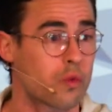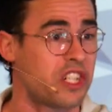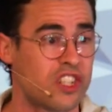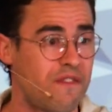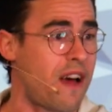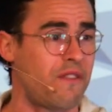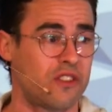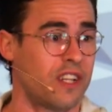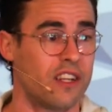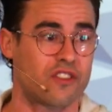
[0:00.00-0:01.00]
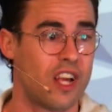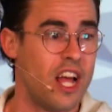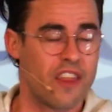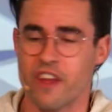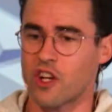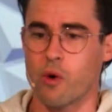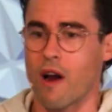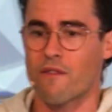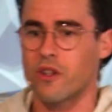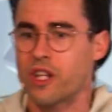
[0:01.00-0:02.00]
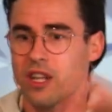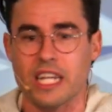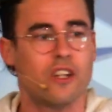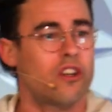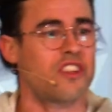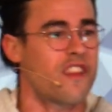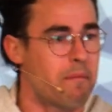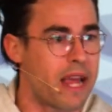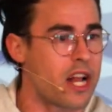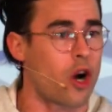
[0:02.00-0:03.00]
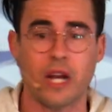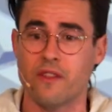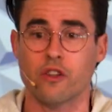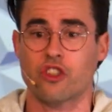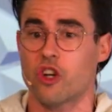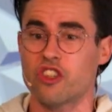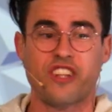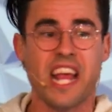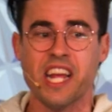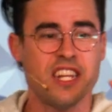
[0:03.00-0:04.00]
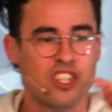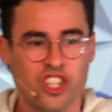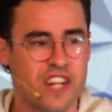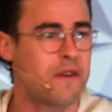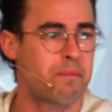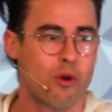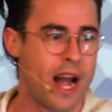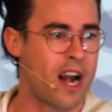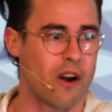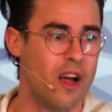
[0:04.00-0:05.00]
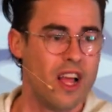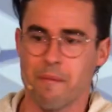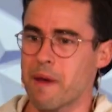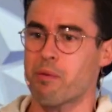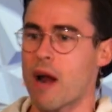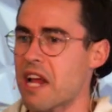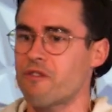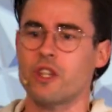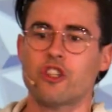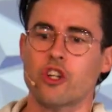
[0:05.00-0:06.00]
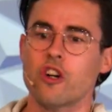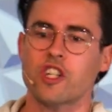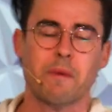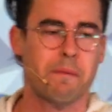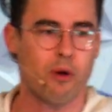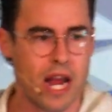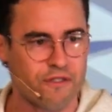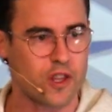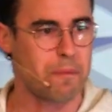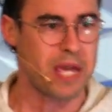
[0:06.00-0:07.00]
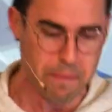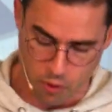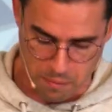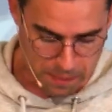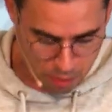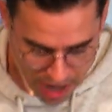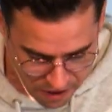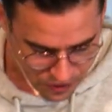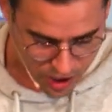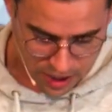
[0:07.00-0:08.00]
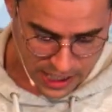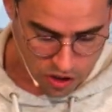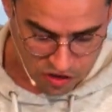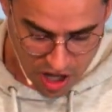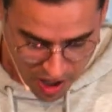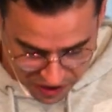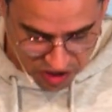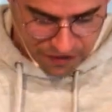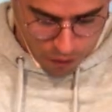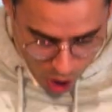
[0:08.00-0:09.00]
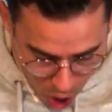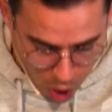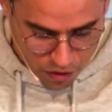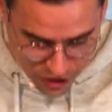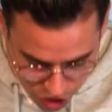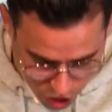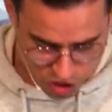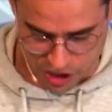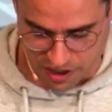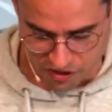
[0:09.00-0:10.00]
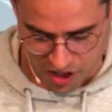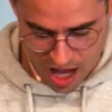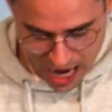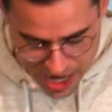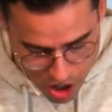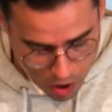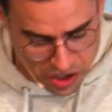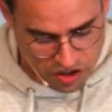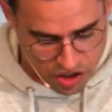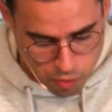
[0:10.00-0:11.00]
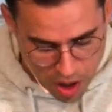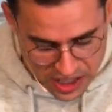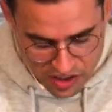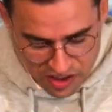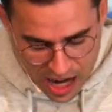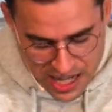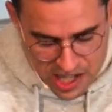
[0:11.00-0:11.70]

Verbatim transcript: region of Ephesus, that whoever the leaders and the men are are in those church, take initiative in prayer. Be praying for the church, be praying for the people, be praying for the leaders. This is for all the churches. And notice as well, he says, I